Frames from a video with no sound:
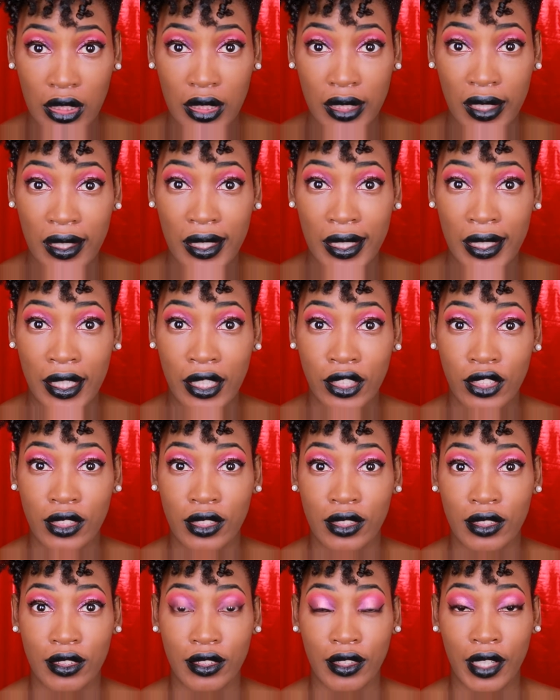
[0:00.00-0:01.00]
starting
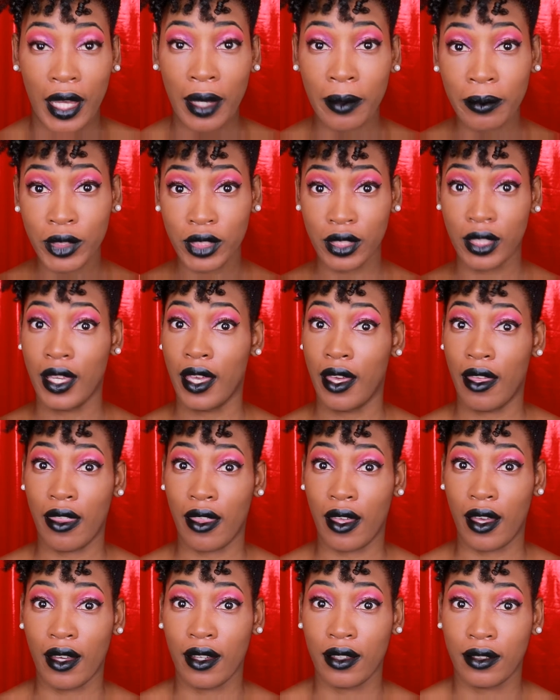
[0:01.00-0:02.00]
to come
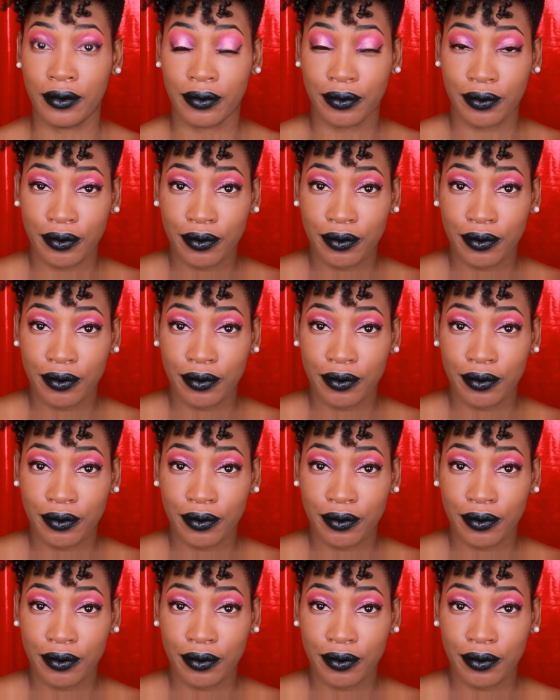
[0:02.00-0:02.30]
together,